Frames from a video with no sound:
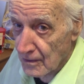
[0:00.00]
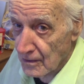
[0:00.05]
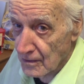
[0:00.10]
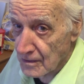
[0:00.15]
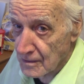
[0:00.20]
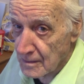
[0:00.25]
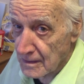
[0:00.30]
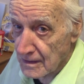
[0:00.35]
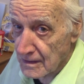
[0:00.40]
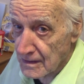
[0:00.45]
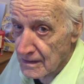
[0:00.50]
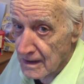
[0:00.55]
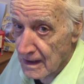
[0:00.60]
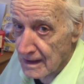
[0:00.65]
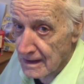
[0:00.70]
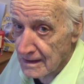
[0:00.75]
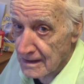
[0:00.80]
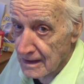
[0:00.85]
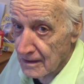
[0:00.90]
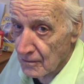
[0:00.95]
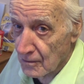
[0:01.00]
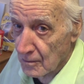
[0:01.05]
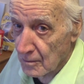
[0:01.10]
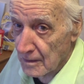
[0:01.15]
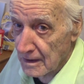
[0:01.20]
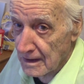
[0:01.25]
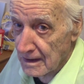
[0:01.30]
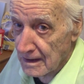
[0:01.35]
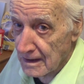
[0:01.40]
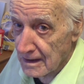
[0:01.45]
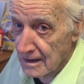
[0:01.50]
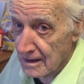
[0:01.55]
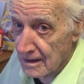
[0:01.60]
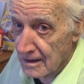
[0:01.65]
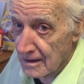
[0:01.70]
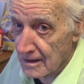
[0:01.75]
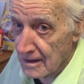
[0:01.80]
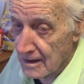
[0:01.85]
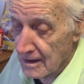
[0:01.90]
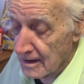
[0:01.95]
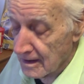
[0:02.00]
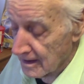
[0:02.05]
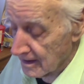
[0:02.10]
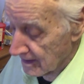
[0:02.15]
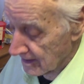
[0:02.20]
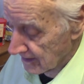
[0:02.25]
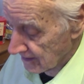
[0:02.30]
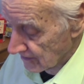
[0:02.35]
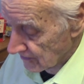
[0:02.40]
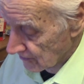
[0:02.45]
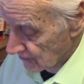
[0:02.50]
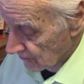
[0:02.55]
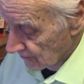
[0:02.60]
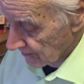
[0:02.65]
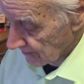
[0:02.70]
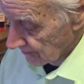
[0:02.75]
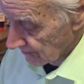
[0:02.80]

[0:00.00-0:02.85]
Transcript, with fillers: those will be the stocks I will be uh, showing